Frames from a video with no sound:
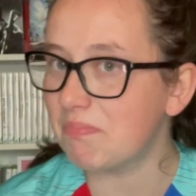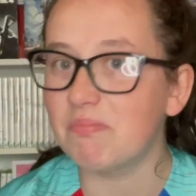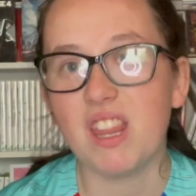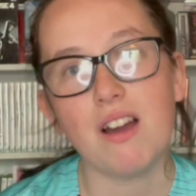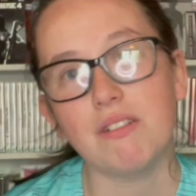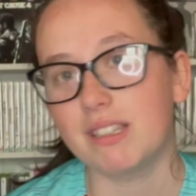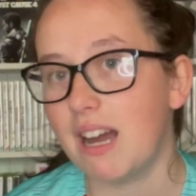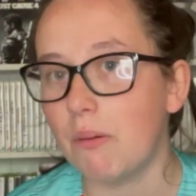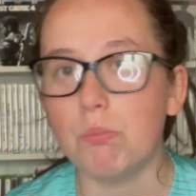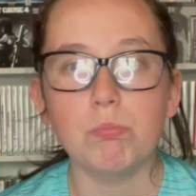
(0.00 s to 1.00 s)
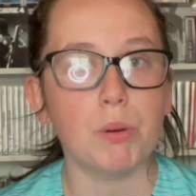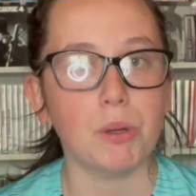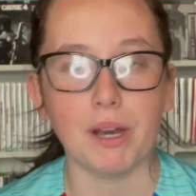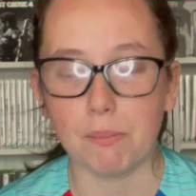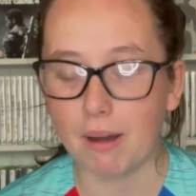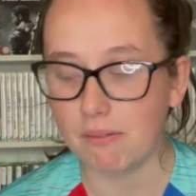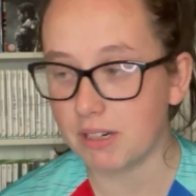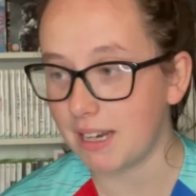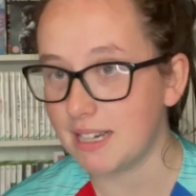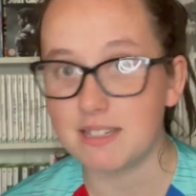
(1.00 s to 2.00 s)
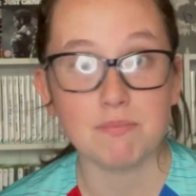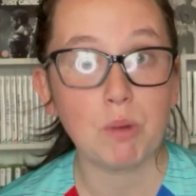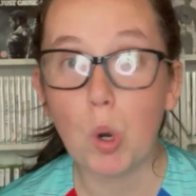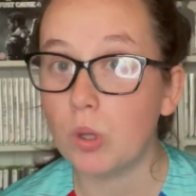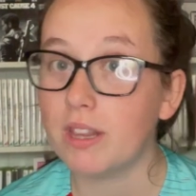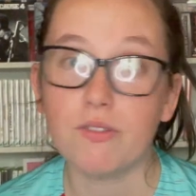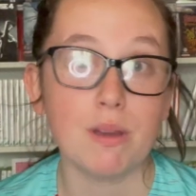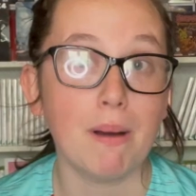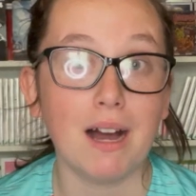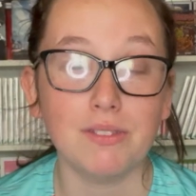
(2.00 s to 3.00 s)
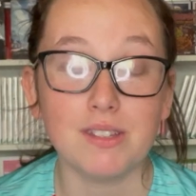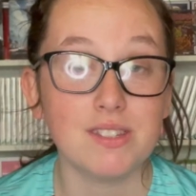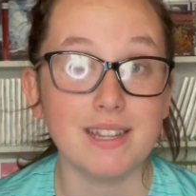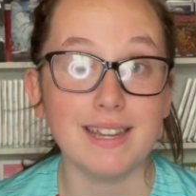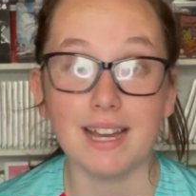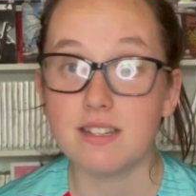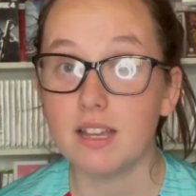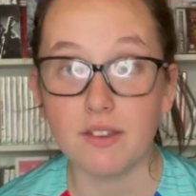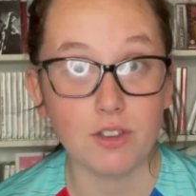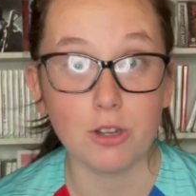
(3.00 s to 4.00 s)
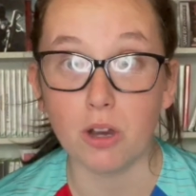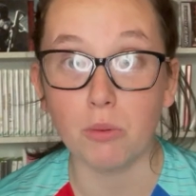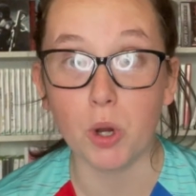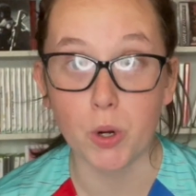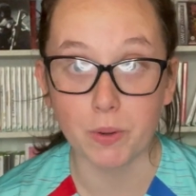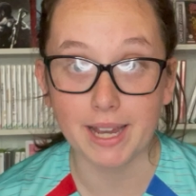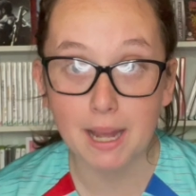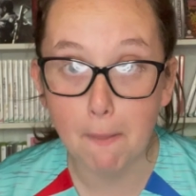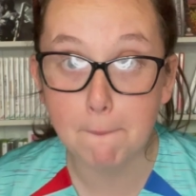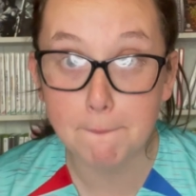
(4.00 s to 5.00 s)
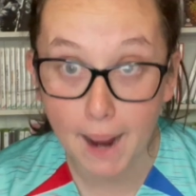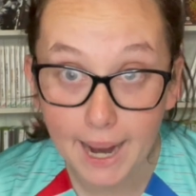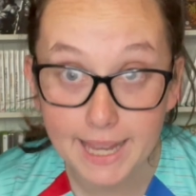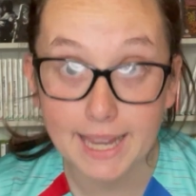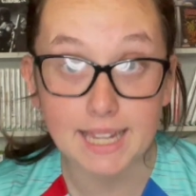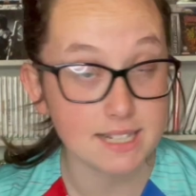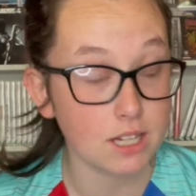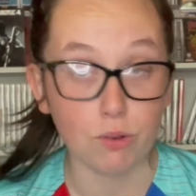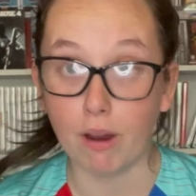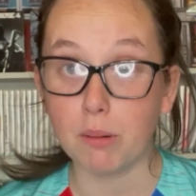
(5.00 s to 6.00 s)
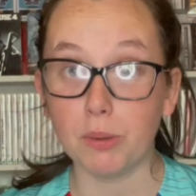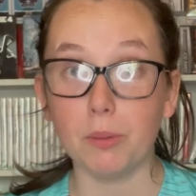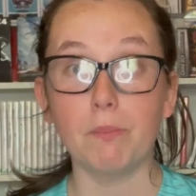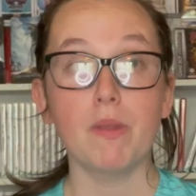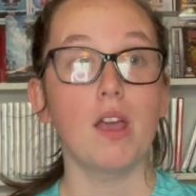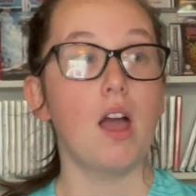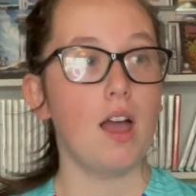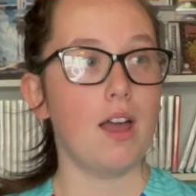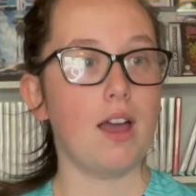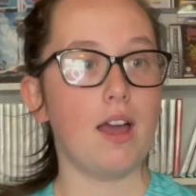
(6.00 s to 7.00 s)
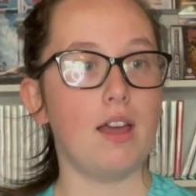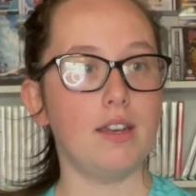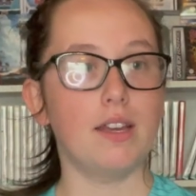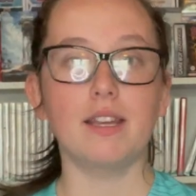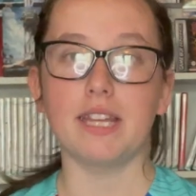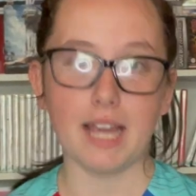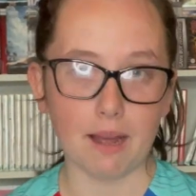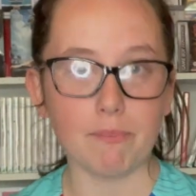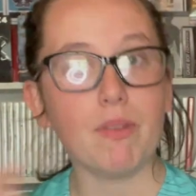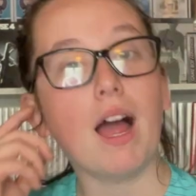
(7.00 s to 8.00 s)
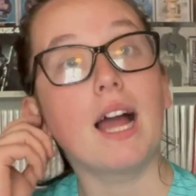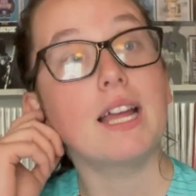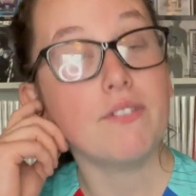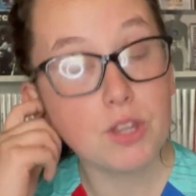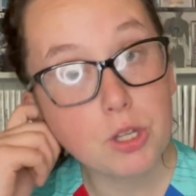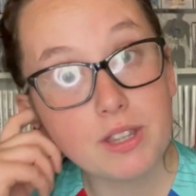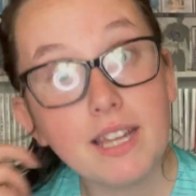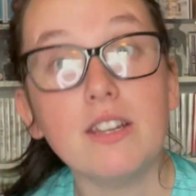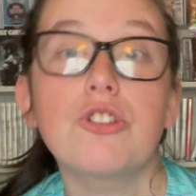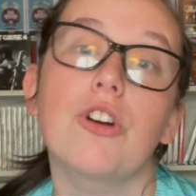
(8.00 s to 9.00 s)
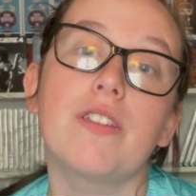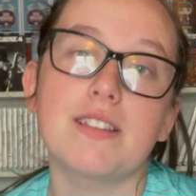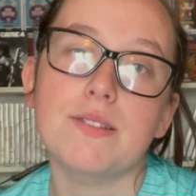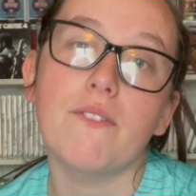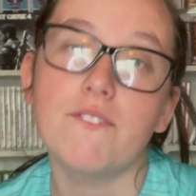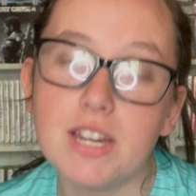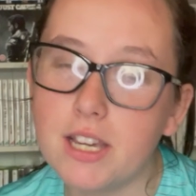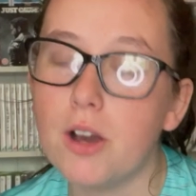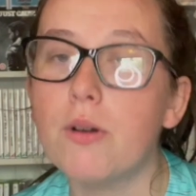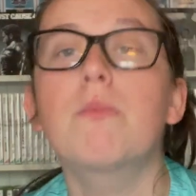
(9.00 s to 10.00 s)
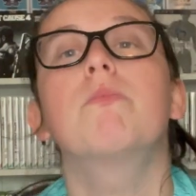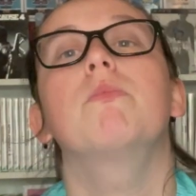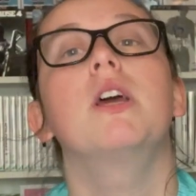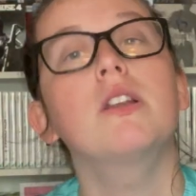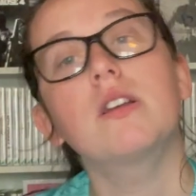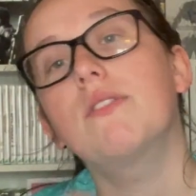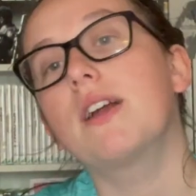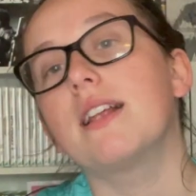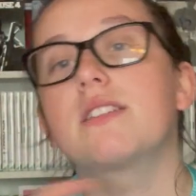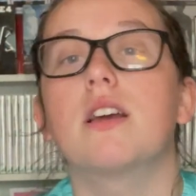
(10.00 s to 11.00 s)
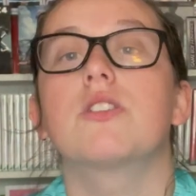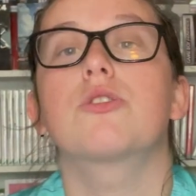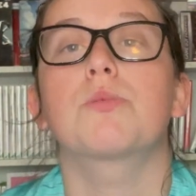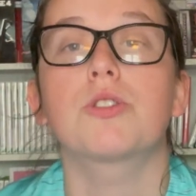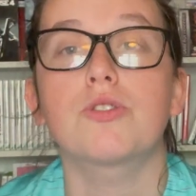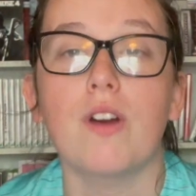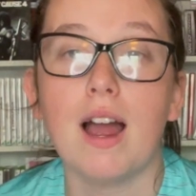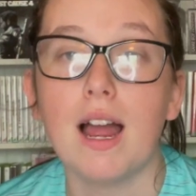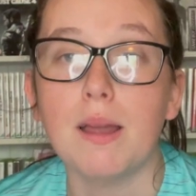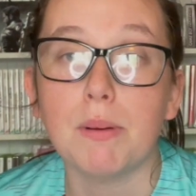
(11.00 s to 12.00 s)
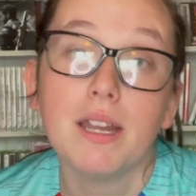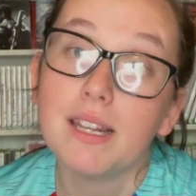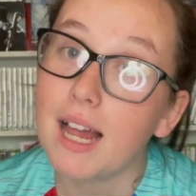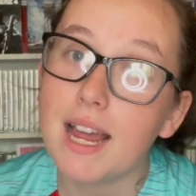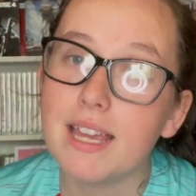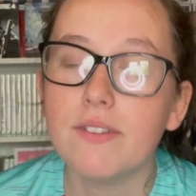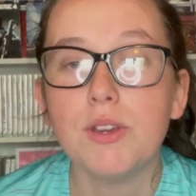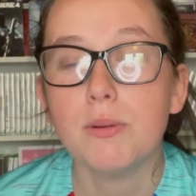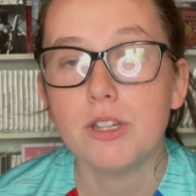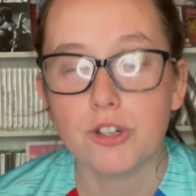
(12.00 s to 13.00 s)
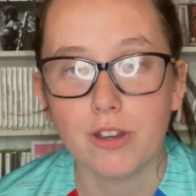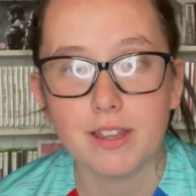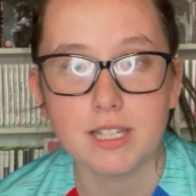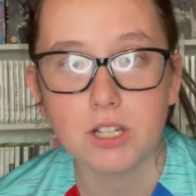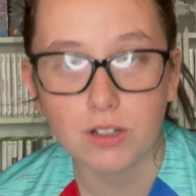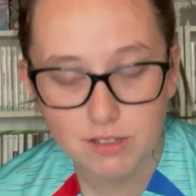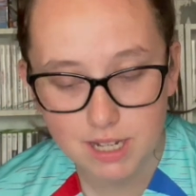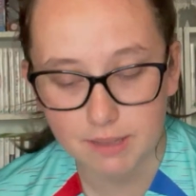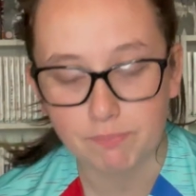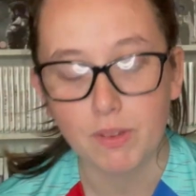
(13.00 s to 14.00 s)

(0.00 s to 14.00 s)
without a doubt, Burnout Paradise. Only £3 at CEX. If you don't own it, buy it, it's incredible. And yeah, if you did enjoy this video, don't forget to subscribe and like if you enjoy this content.